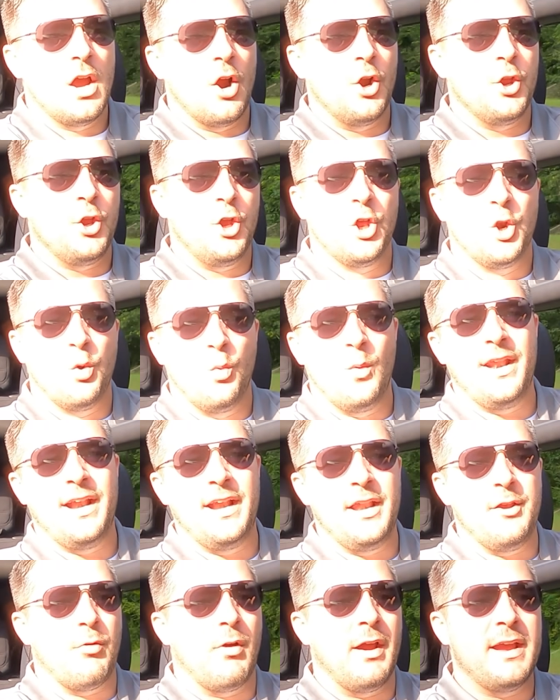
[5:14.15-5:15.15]
Are you gonna win
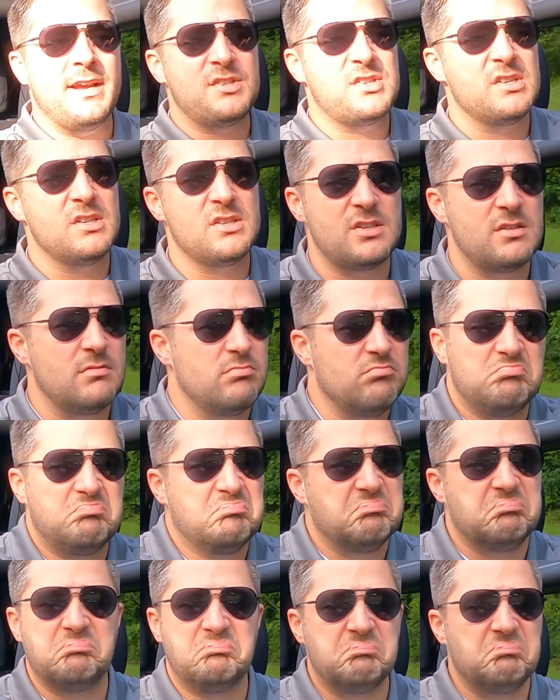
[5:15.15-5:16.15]
any races?
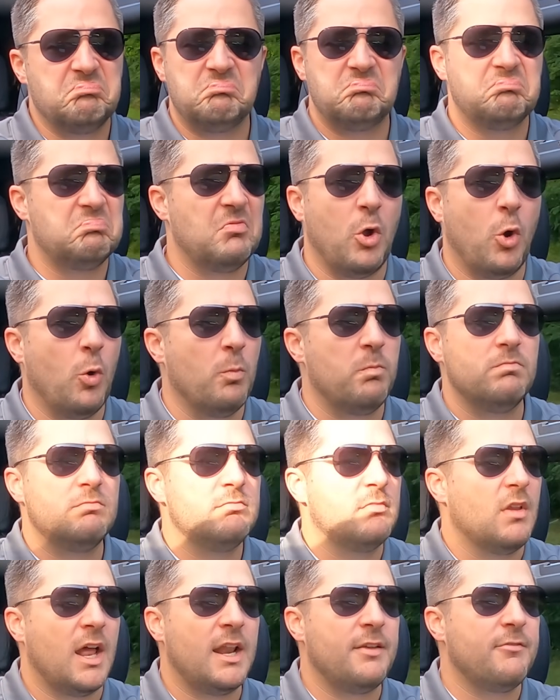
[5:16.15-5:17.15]
Nope,
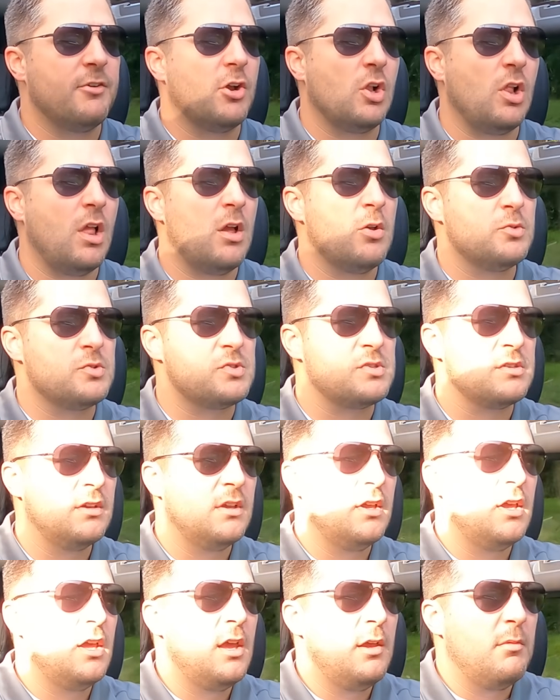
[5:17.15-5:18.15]
not even close.
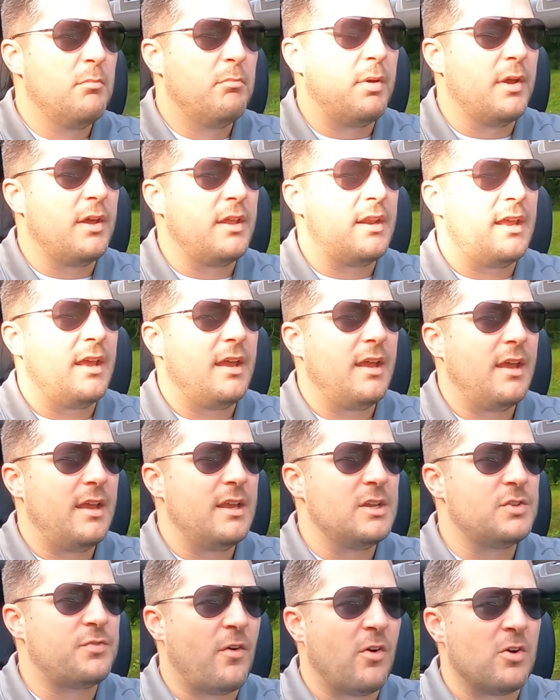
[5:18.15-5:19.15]
But
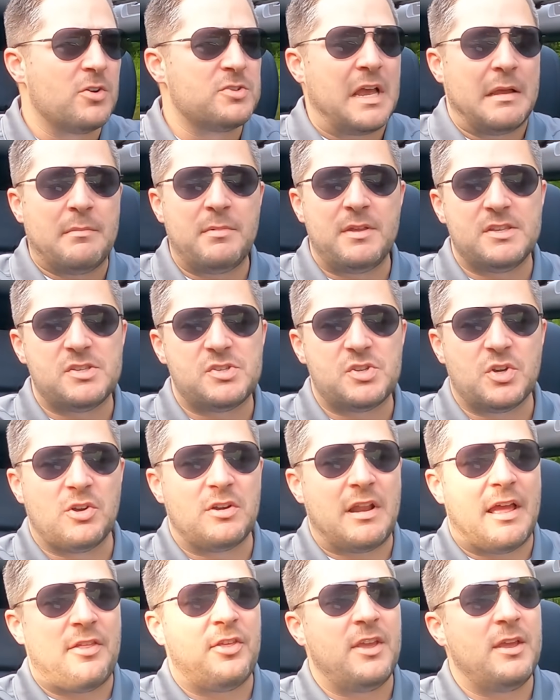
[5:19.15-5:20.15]
as far as I'm
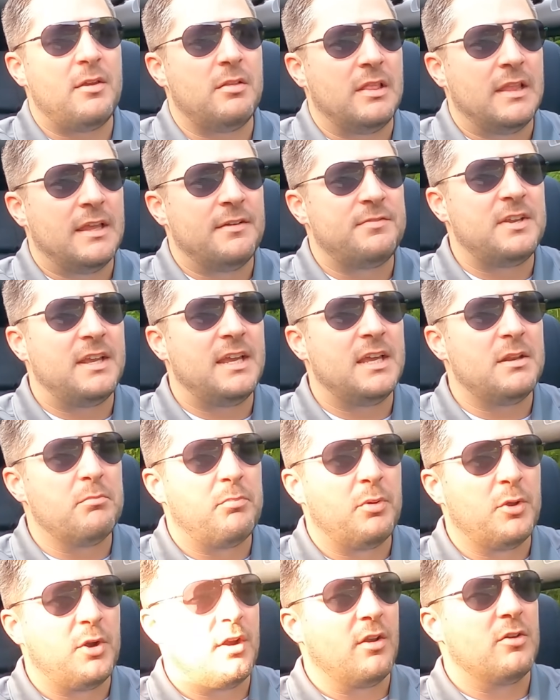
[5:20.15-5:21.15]
concerned, I think lifting it
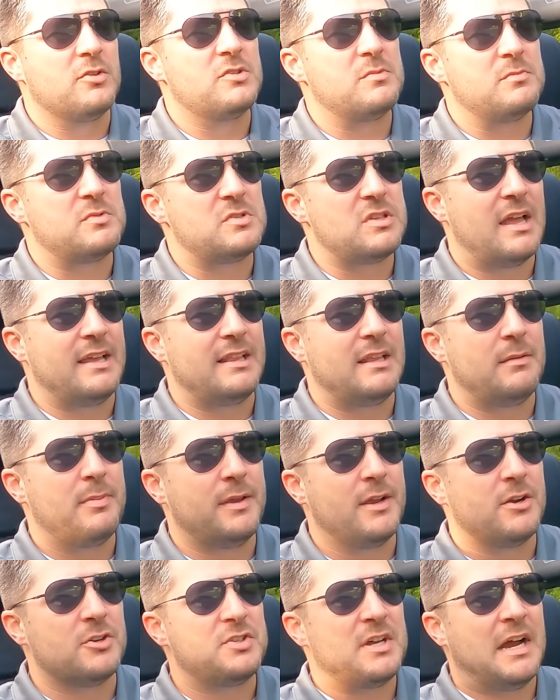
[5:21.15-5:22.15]
and putting it on some slightly
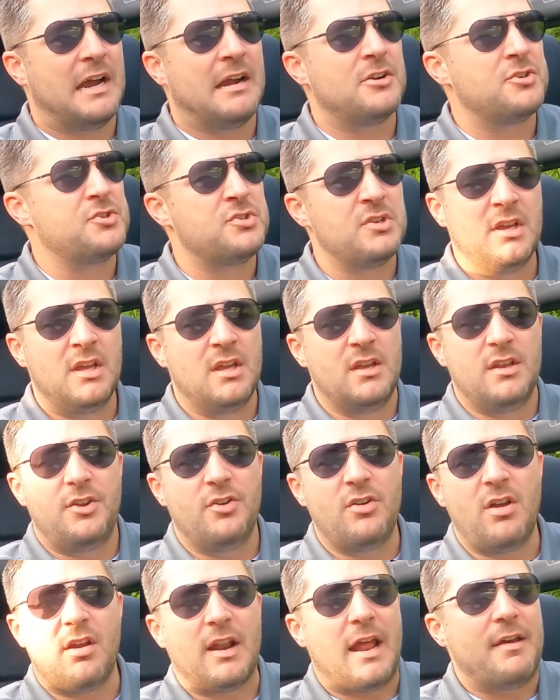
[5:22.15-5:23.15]
bigger tires,
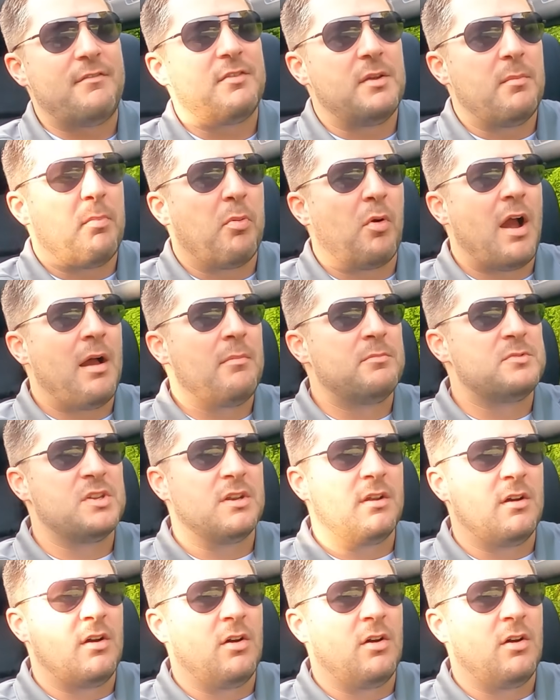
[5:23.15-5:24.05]
you're not gonna have any problems at